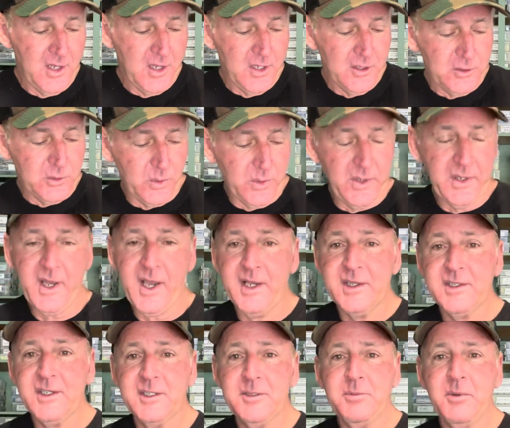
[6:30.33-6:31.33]
So anyway,
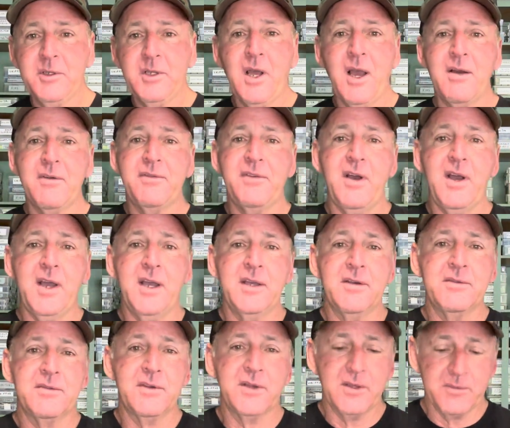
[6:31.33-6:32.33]
guys, that's my top
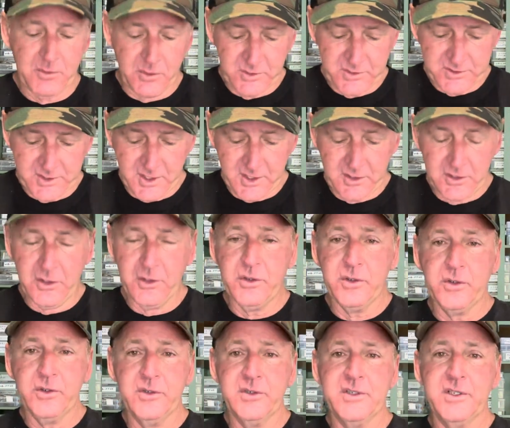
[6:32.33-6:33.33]
five most suck
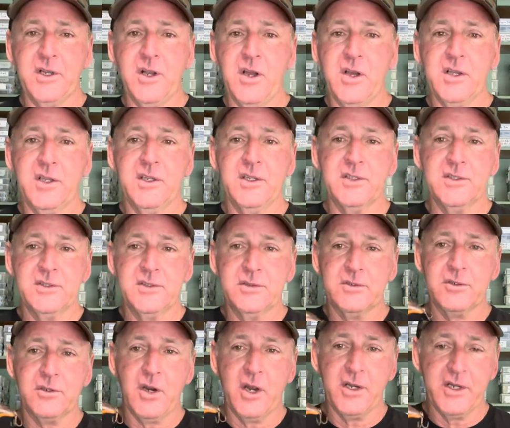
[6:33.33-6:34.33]
lures in
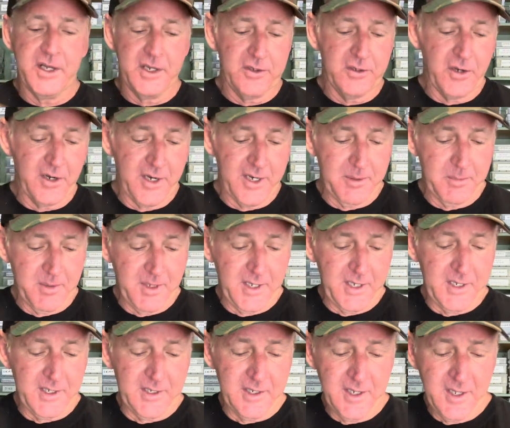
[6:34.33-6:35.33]
August. Crawdad
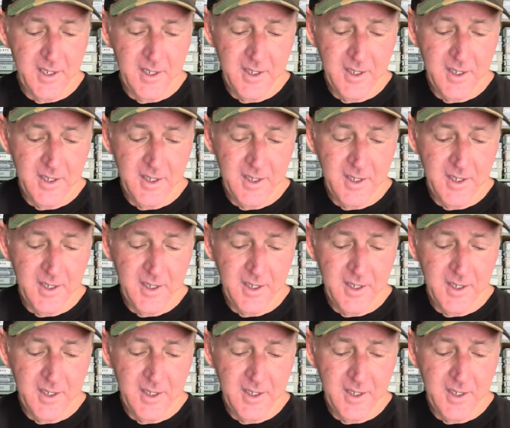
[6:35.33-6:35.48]
crankbait,